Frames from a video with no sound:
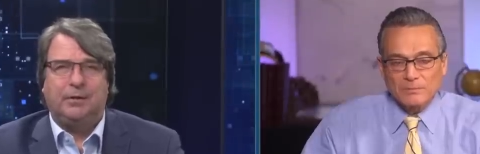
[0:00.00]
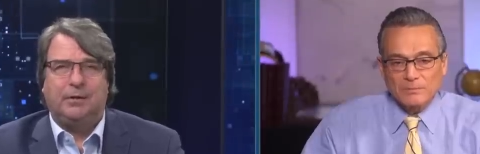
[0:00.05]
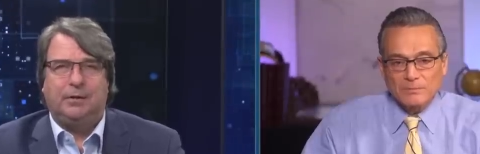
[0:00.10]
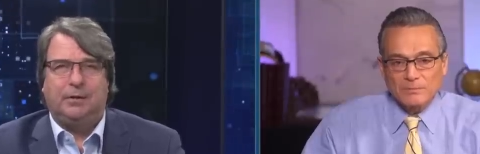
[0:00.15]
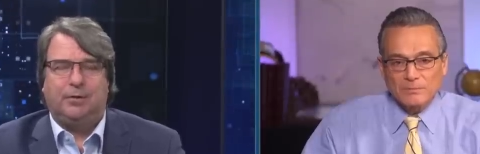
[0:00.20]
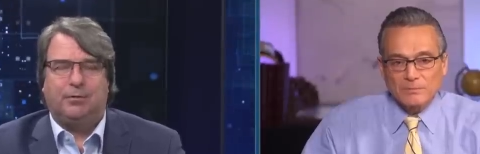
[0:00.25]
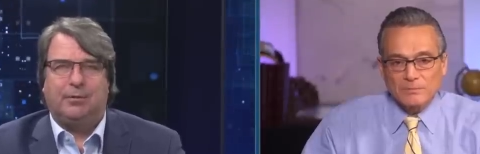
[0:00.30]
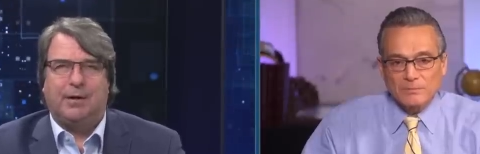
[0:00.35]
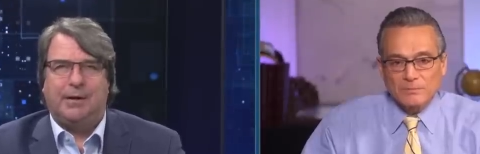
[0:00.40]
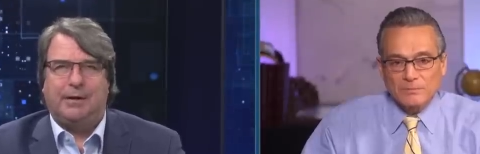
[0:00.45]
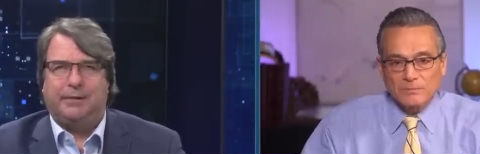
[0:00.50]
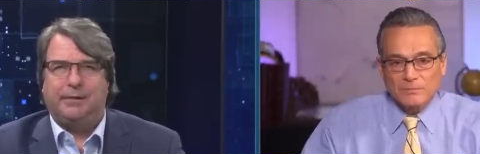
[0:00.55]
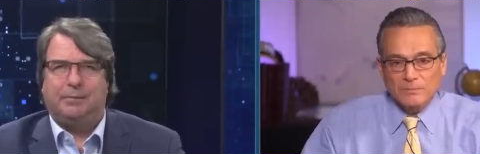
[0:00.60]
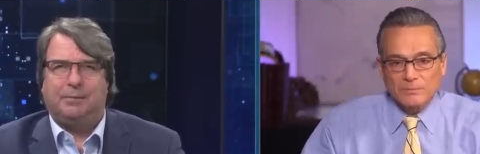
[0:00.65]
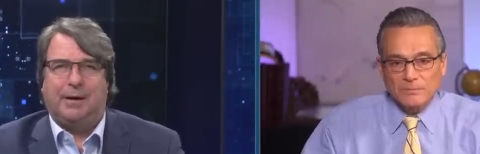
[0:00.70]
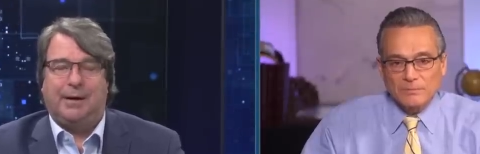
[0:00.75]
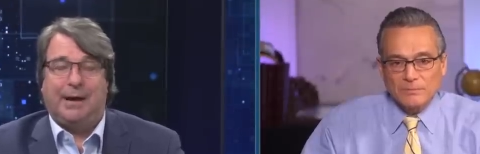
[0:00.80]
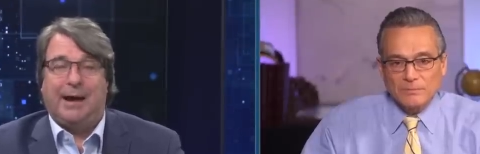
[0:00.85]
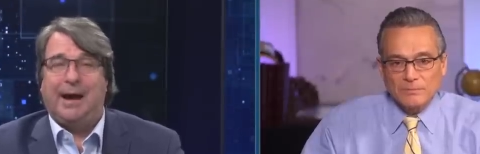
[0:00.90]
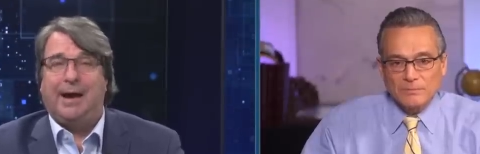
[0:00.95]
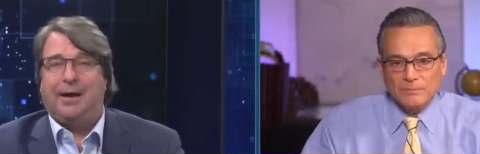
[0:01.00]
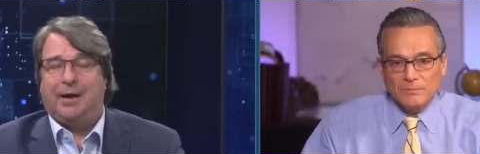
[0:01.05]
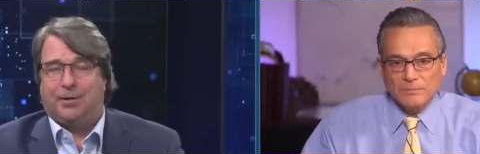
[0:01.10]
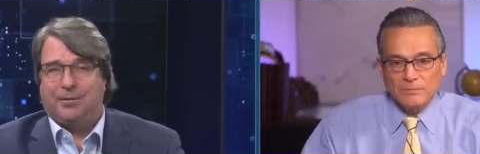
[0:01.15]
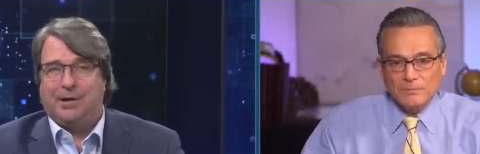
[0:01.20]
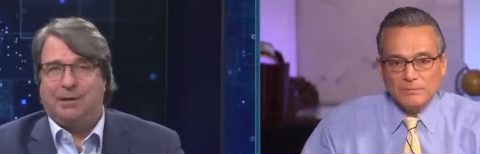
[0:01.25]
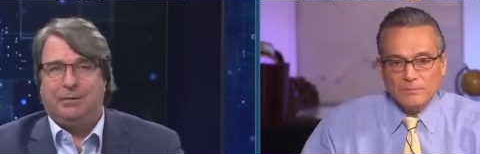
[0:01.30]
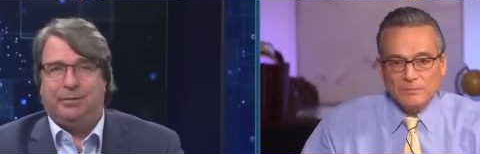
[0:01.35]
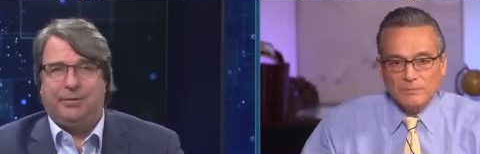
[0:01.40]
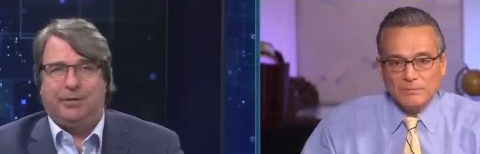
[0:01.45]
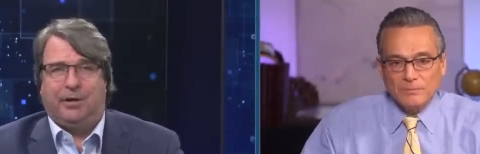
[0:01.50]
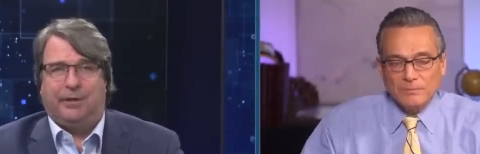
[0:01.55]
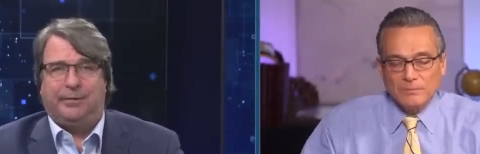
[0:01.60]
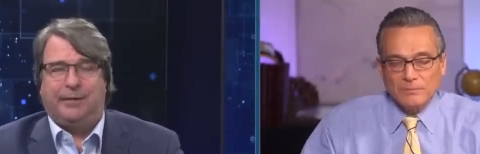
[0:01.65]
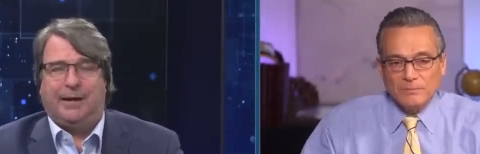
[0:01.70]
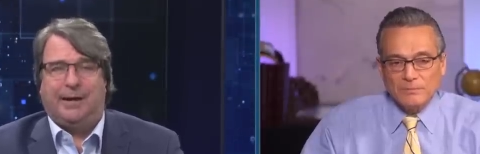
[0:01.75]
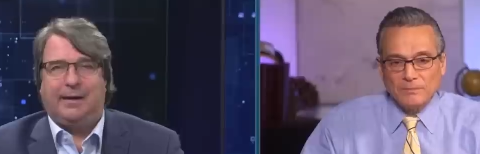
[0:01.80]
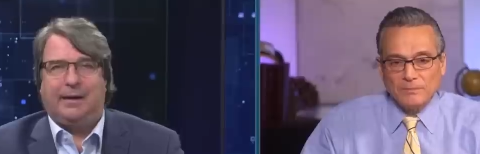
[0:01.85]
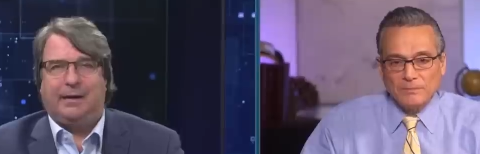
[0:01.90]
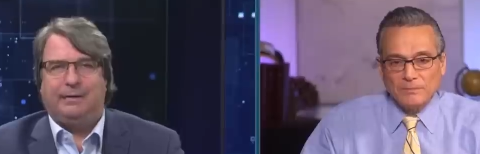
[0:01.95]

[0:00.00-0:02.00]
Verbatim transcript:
Speaker 1: you're right on the money. I agree with you on that.